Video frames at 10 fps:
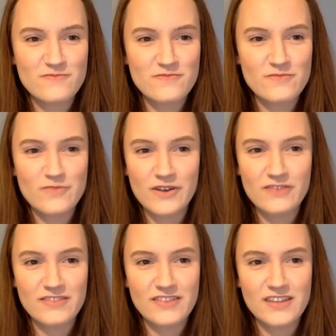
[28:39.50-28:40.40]
But
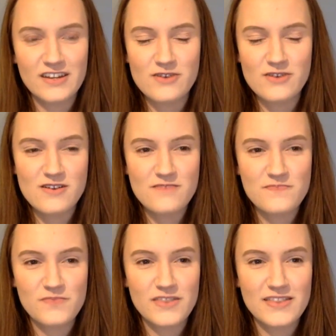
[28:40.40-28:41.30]
anyway,
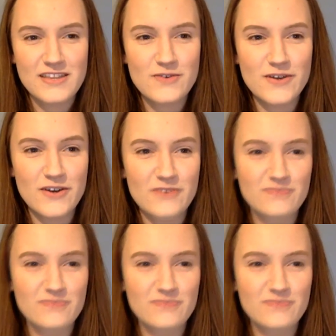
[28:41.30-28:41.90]
here we go.